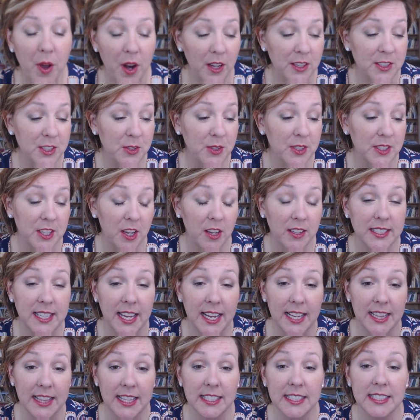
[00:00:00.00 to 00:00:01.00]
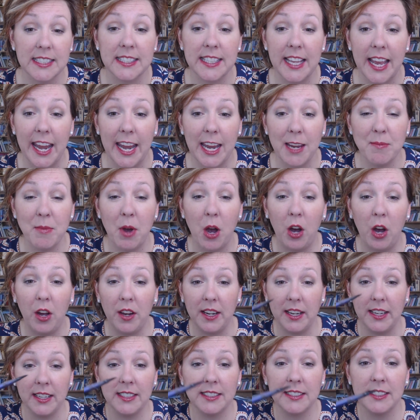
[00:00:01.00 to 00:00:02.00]
what I'll do is I'll take the same
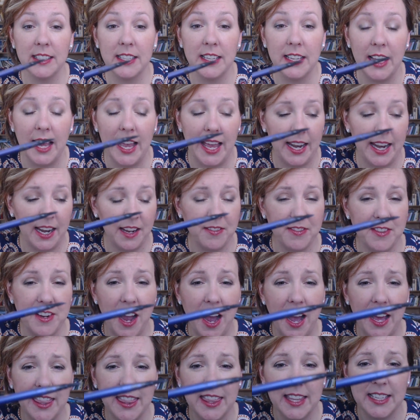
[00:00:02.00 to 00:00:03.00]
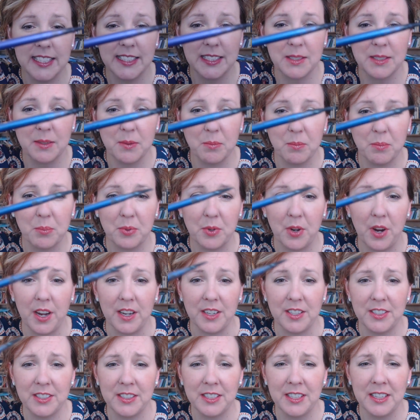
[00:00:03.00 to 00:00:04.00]
Onyx, and I've got this
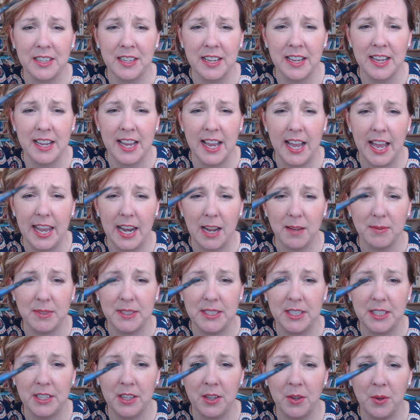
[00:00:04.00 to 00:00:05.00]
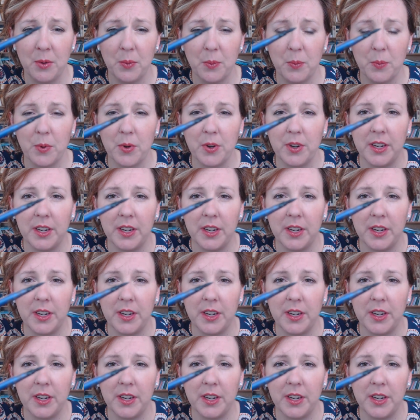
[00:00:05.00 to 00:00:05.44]
brush, and I'm still